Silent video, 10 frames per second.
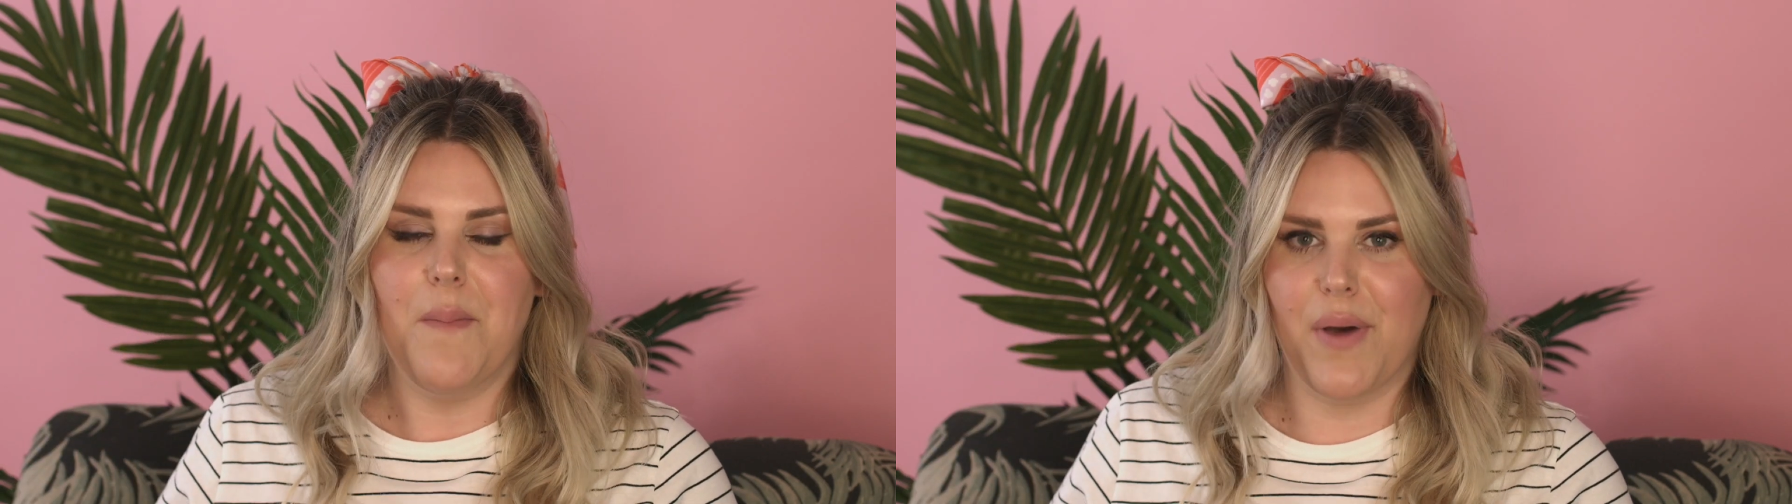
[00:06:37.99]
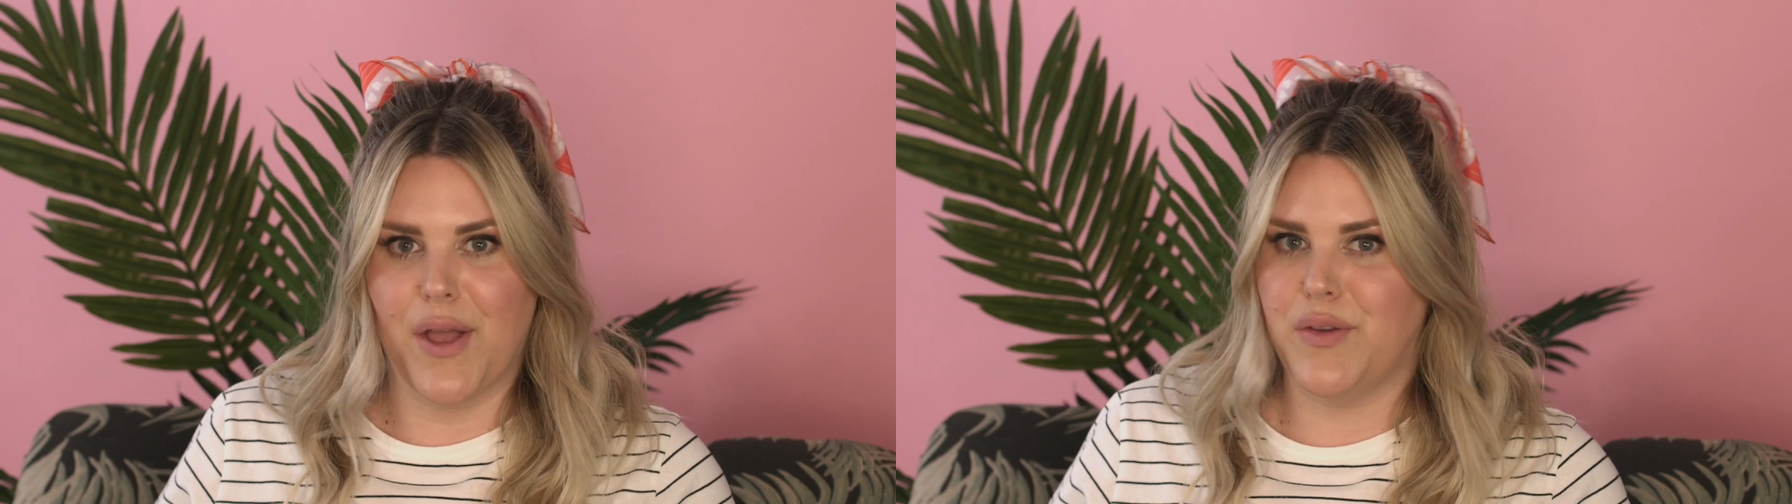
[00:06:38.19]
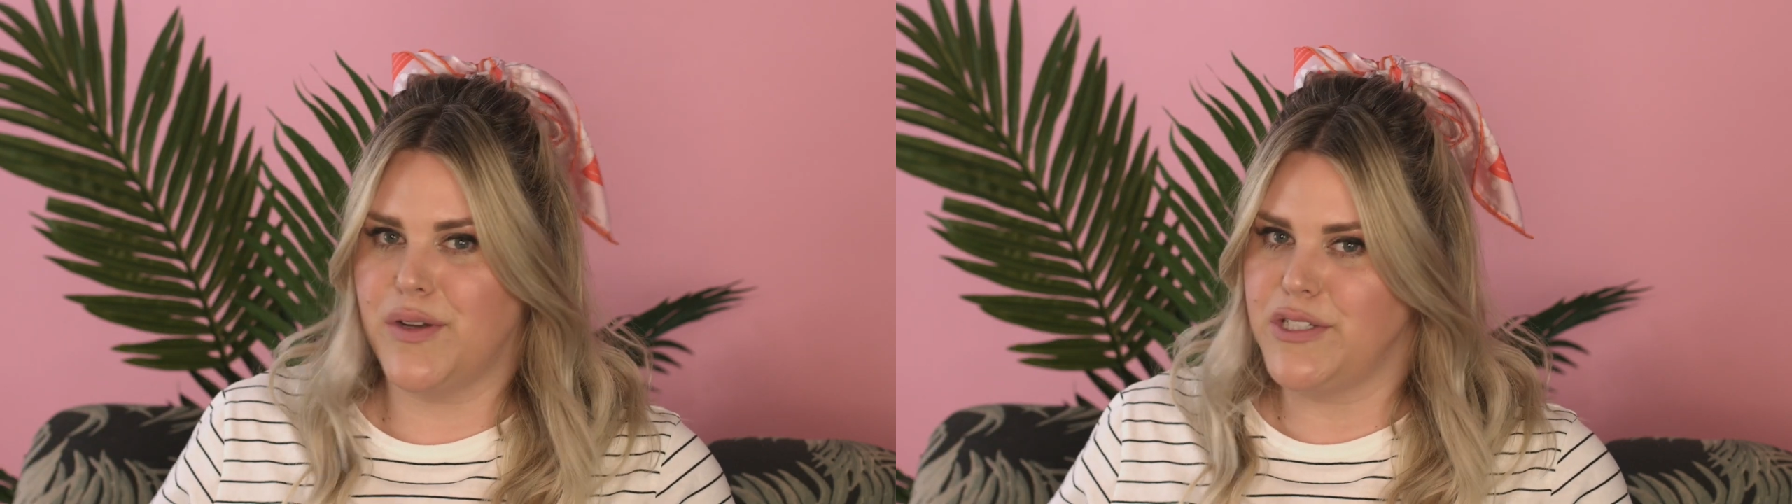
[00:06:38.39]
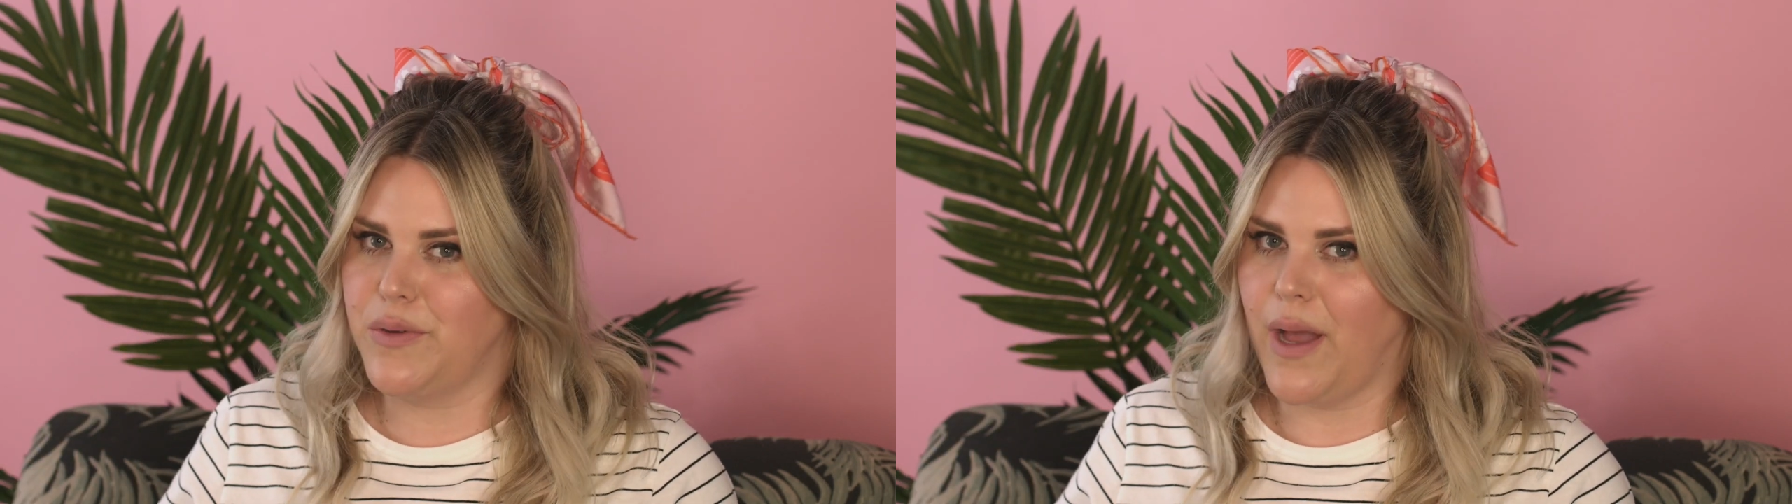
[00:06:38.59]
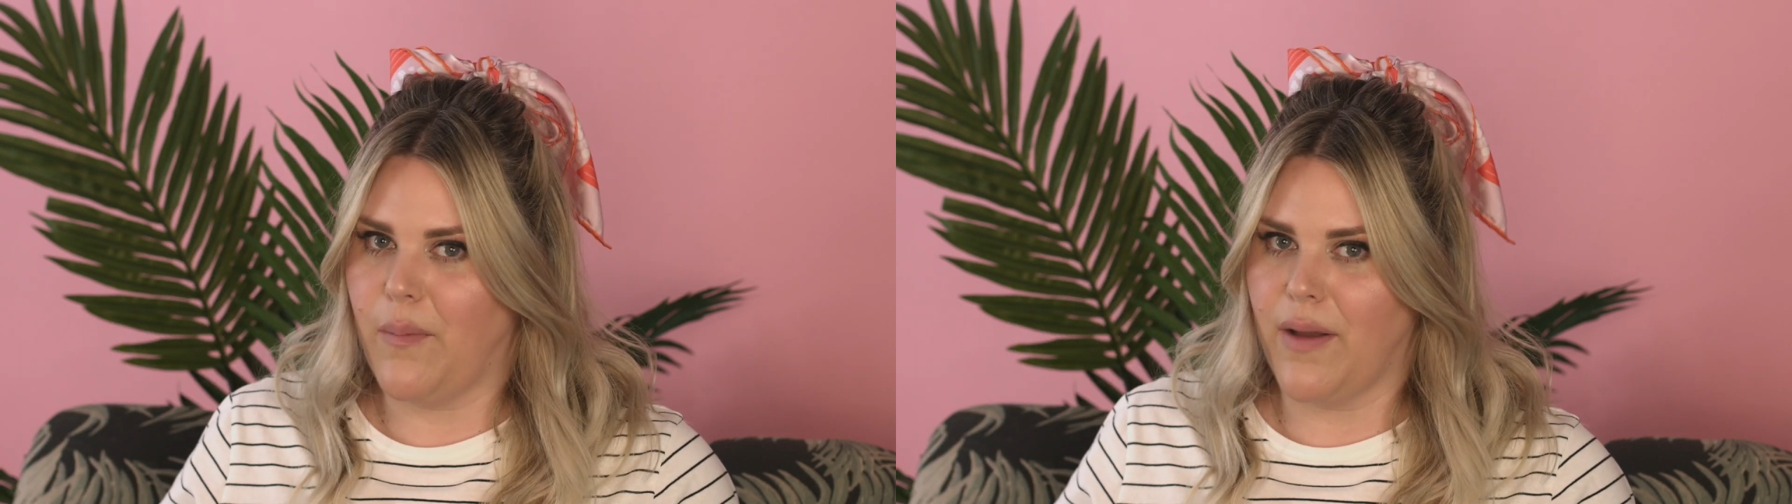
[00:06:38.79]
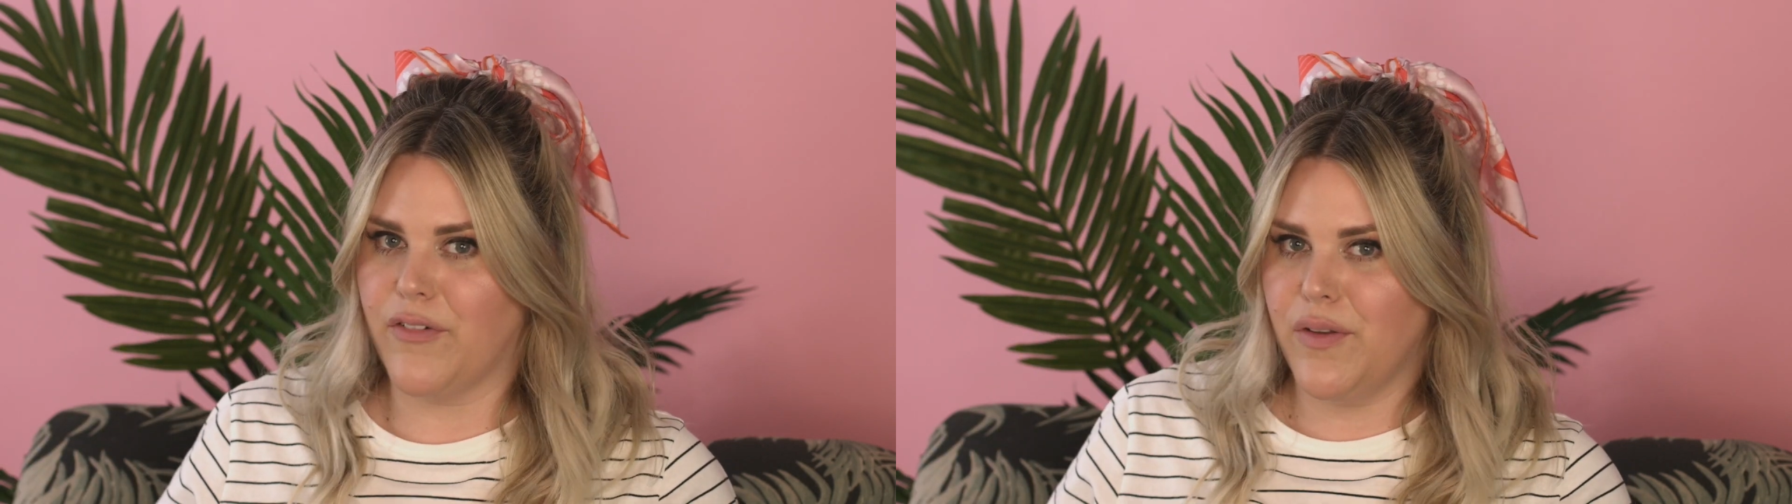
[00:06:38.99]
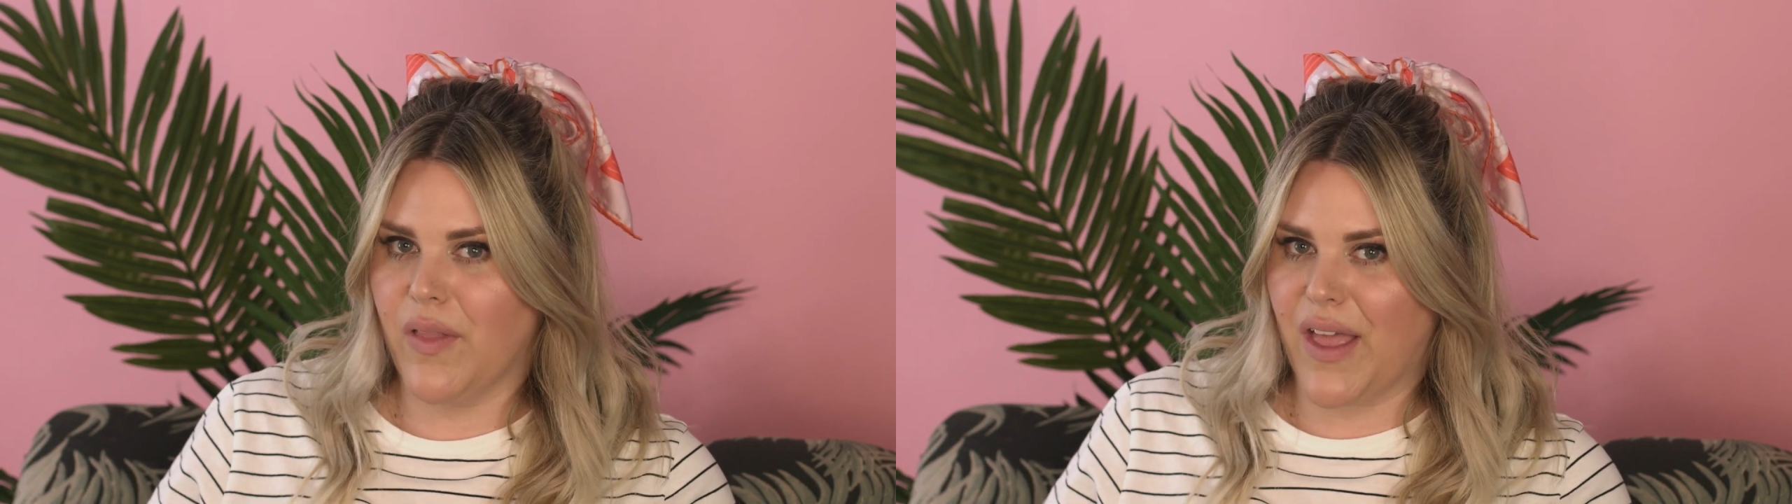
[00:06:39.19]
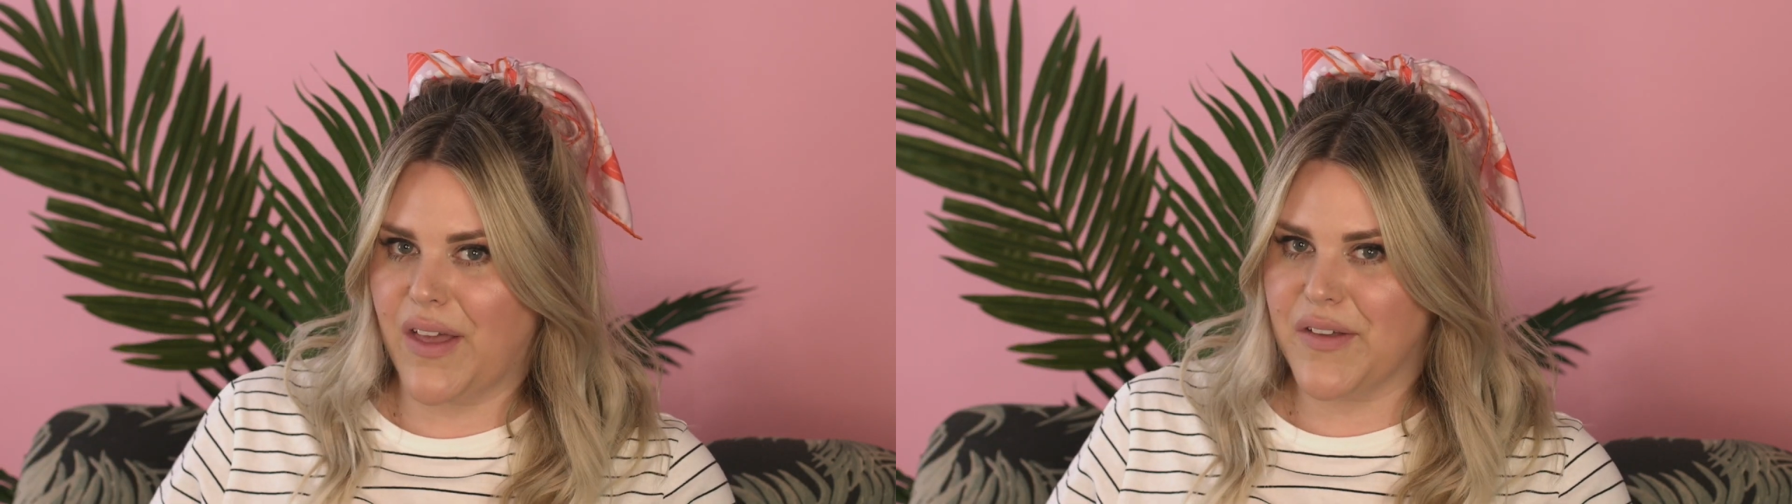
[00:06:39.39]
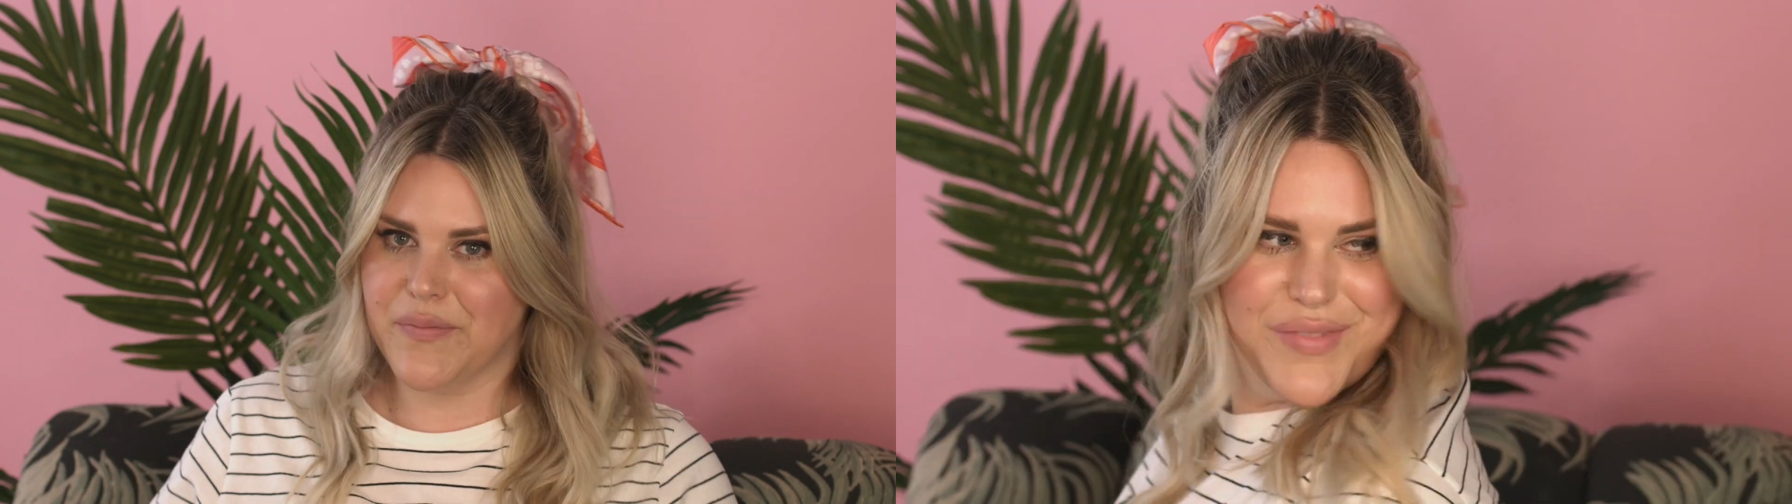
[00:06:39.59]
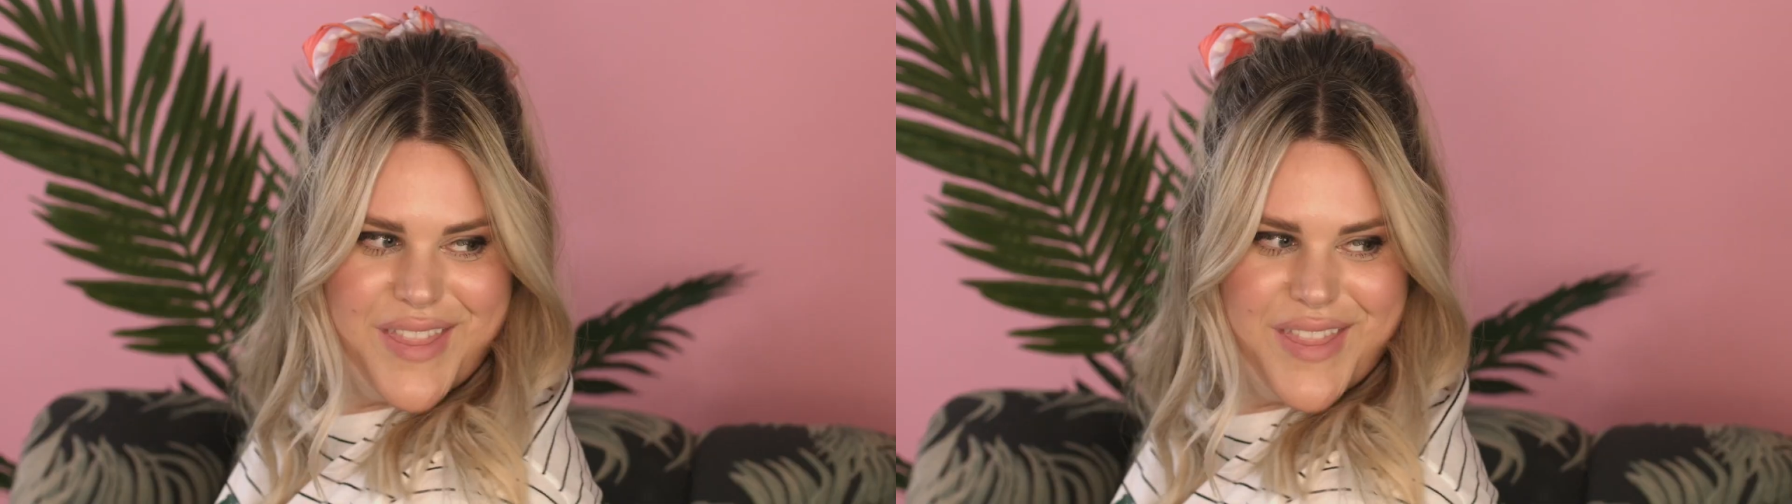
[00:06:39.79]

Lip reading: but you can do it however you like.